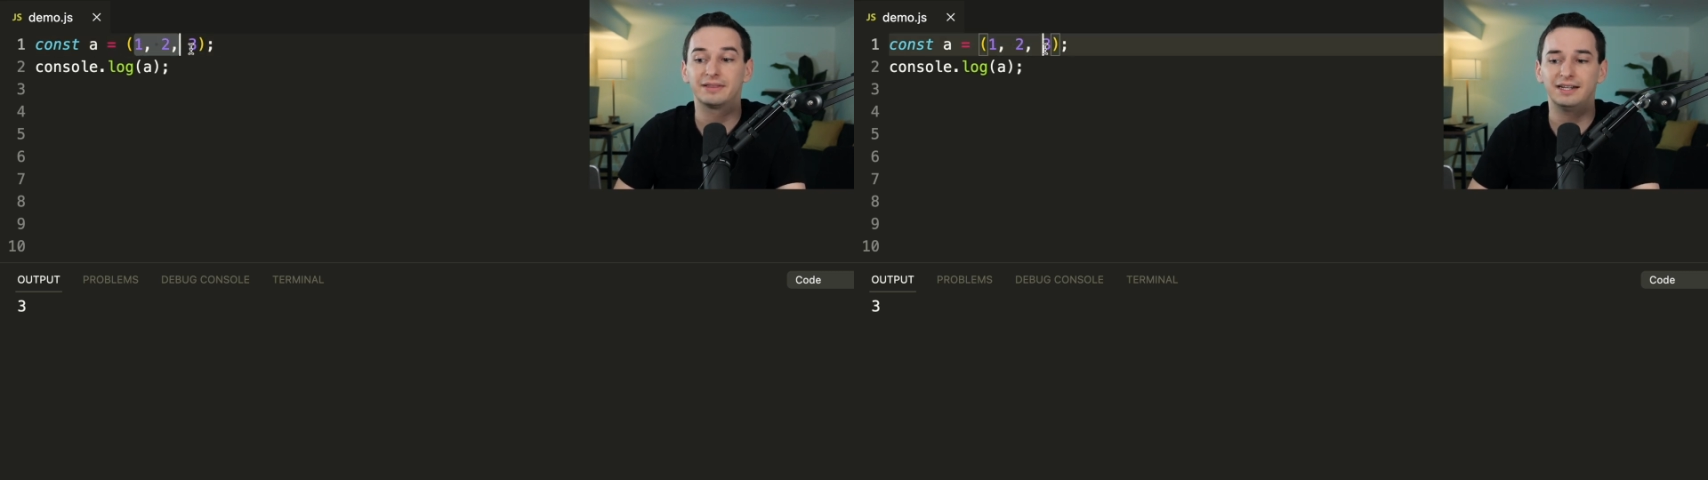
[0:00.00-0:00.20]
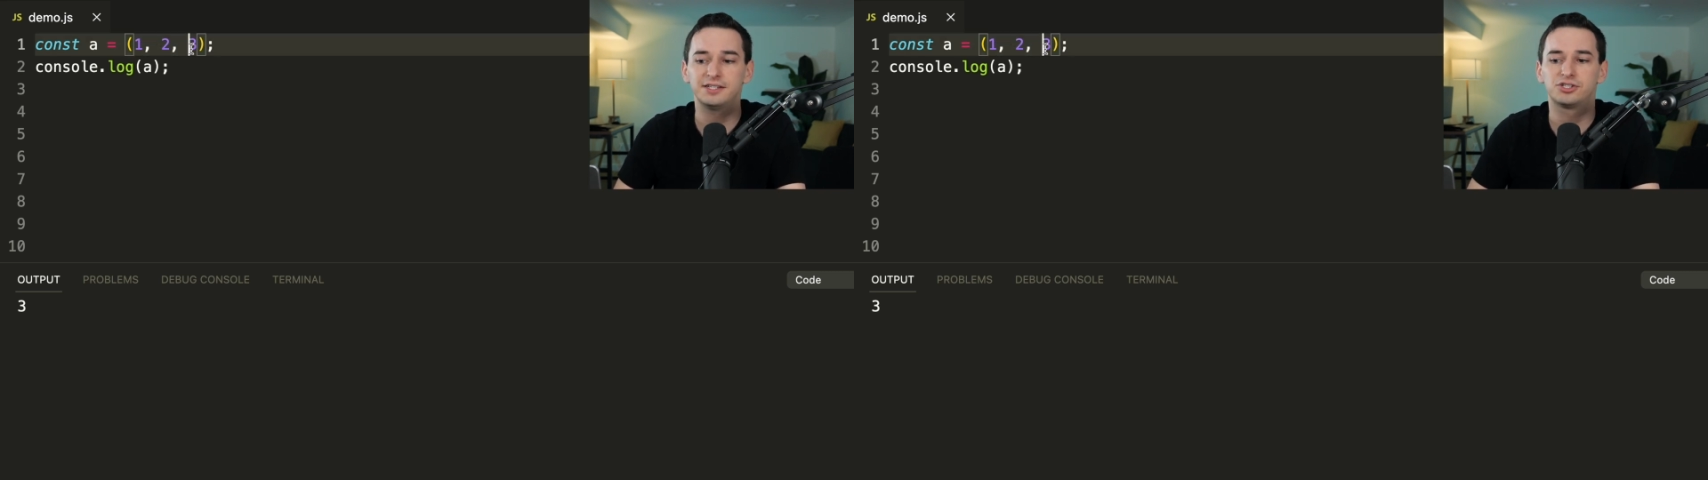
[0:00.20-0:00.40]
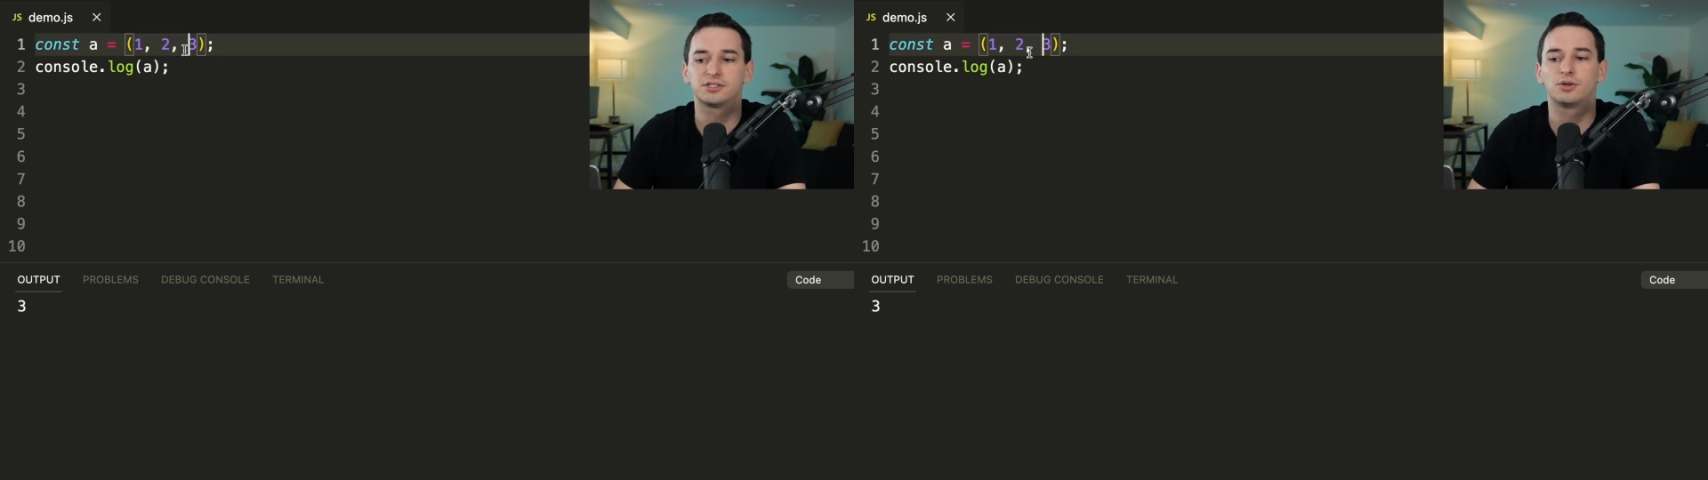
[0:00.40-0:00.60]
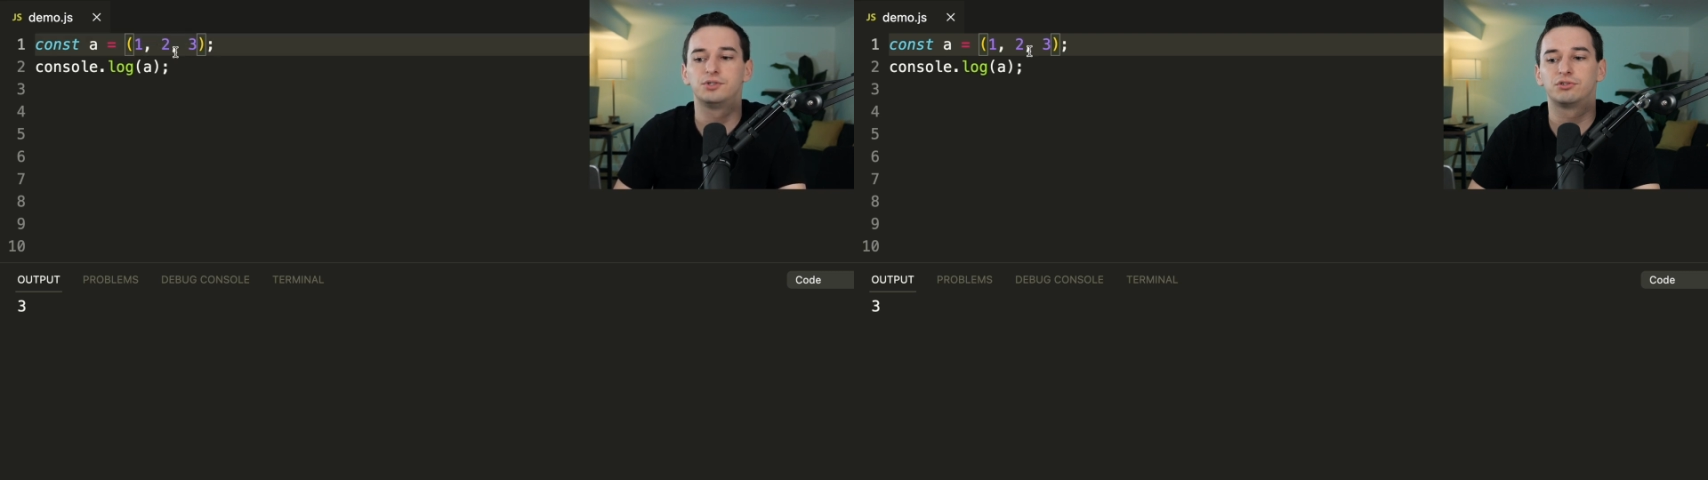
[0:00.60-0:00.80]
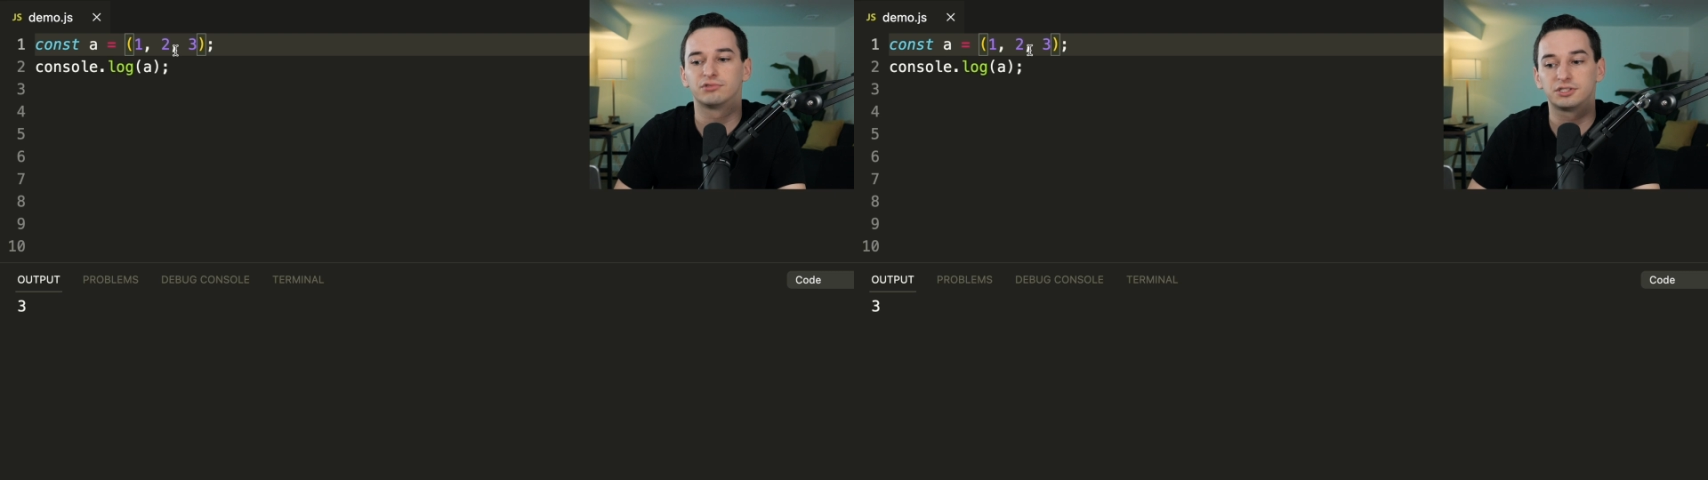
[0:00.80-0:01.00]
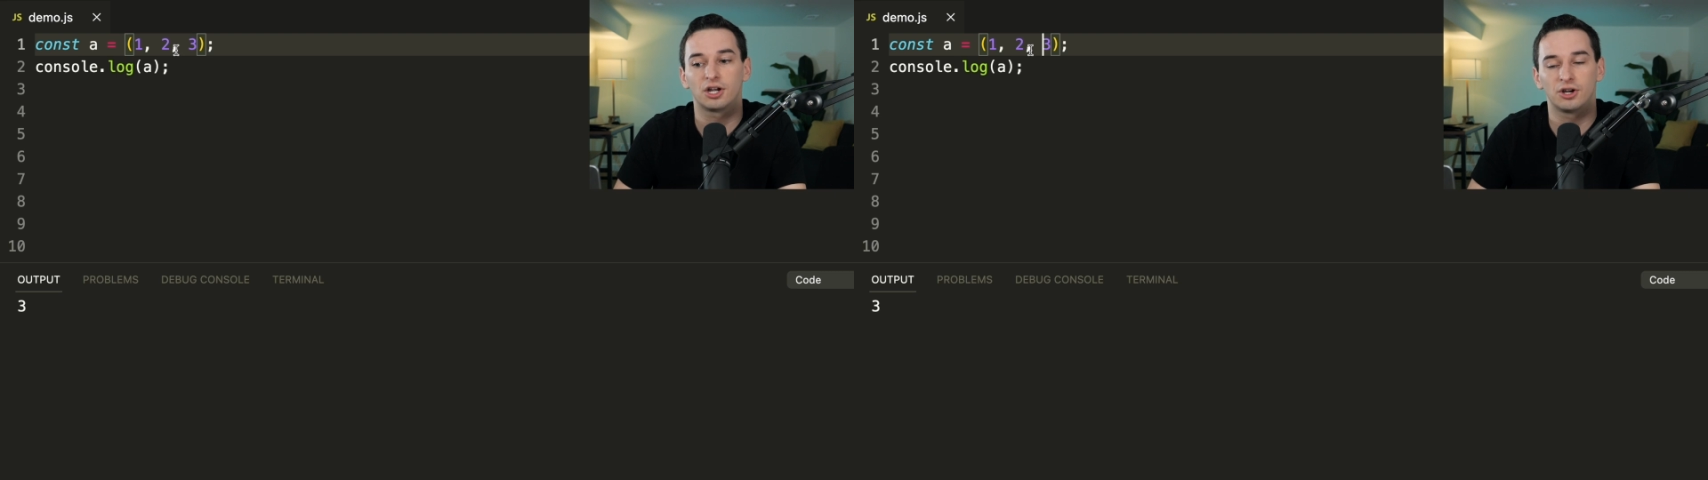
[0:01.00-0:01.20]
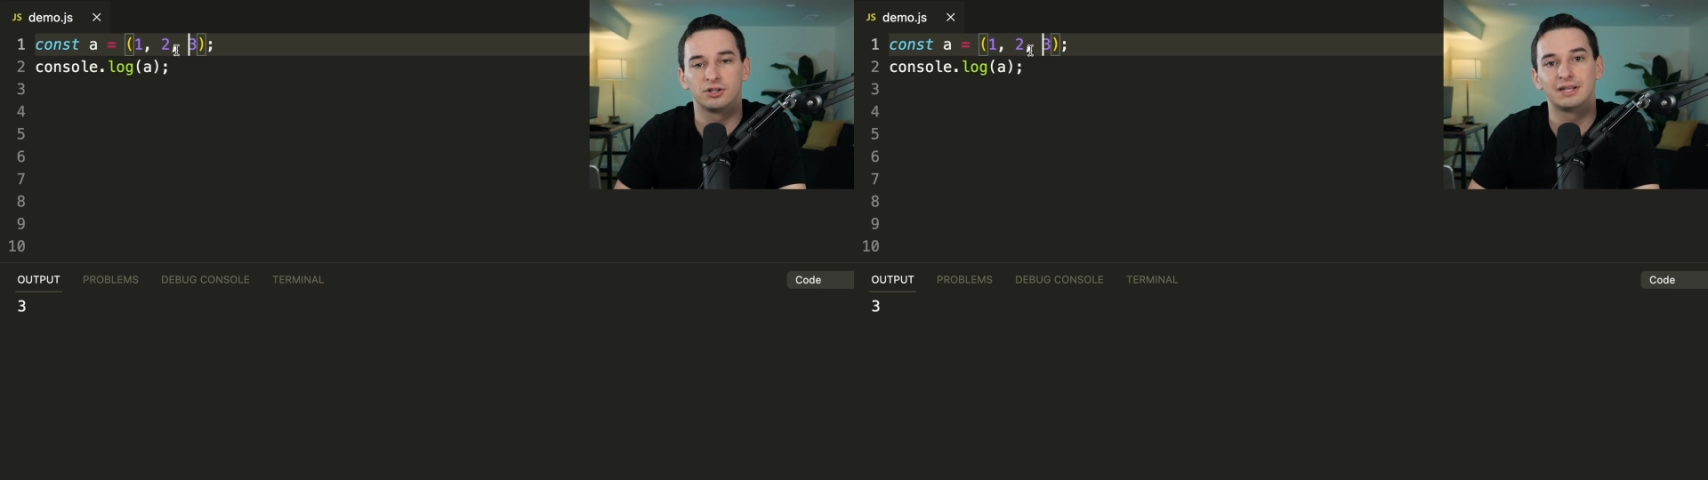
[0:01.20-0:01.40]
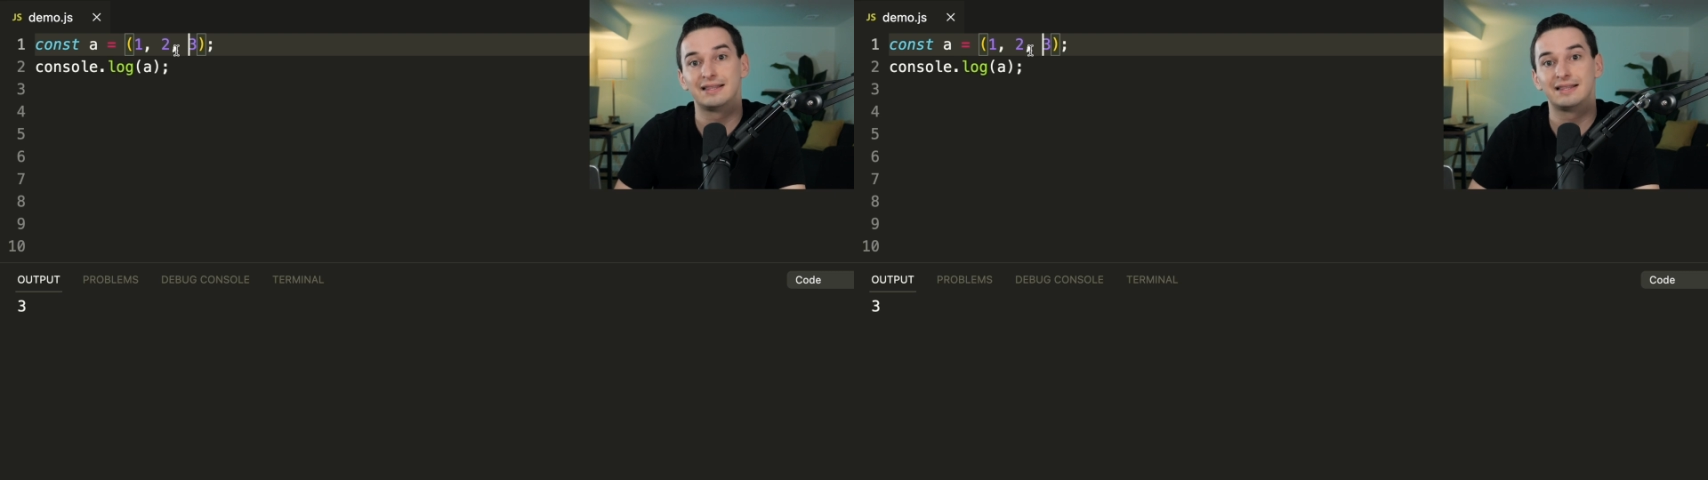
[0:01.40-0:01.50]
but then it's just going to return